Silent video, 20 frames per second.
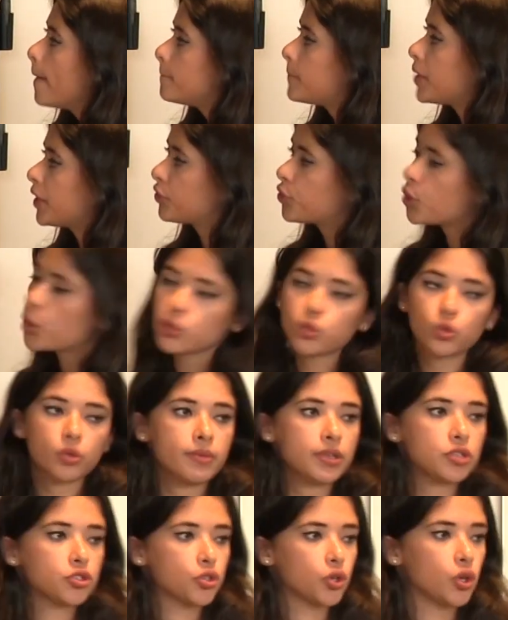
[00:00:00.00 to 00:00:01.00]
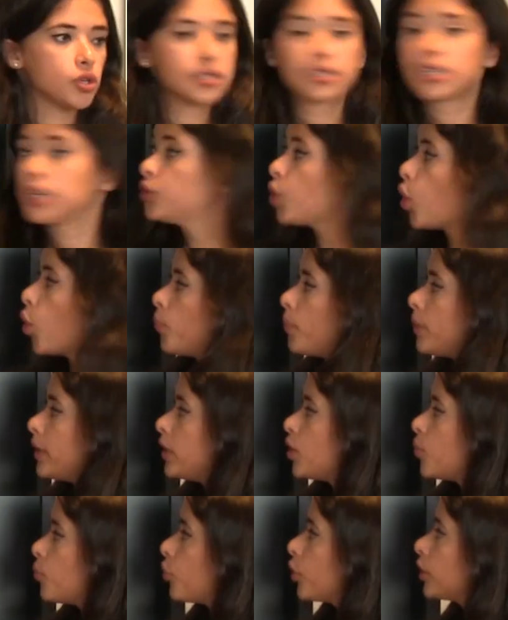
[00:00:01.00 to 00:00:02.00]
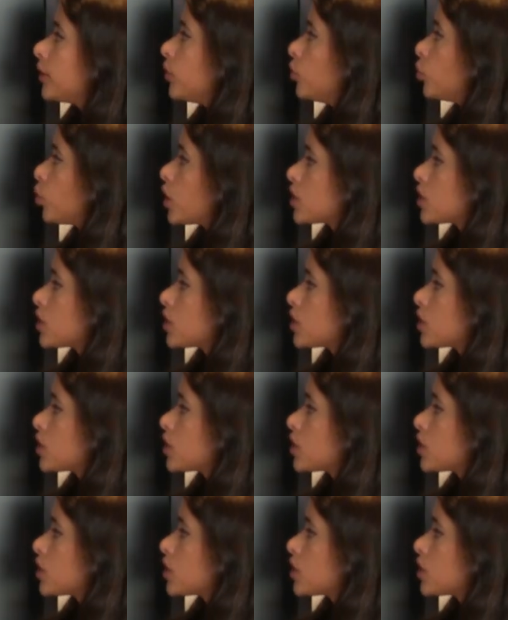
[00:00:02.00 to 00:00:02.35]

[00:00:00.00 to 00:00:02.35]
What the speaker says: But those women's roles did open important